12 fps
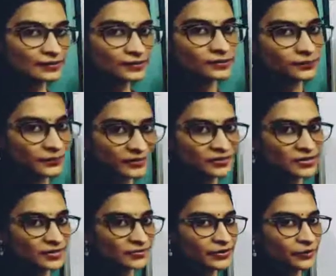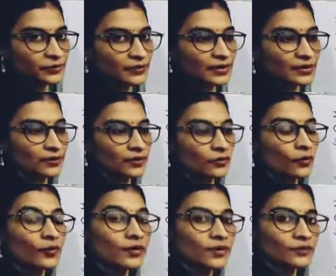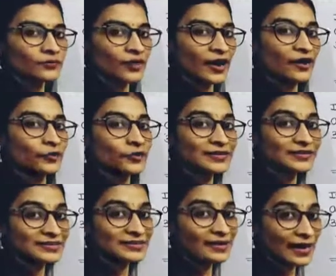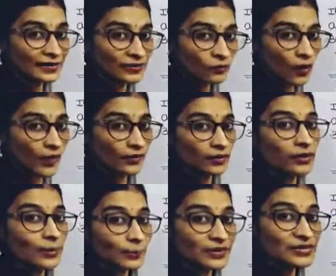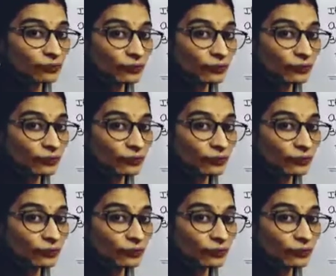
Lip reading: in a previous video that whole term we have to consider as a 1, means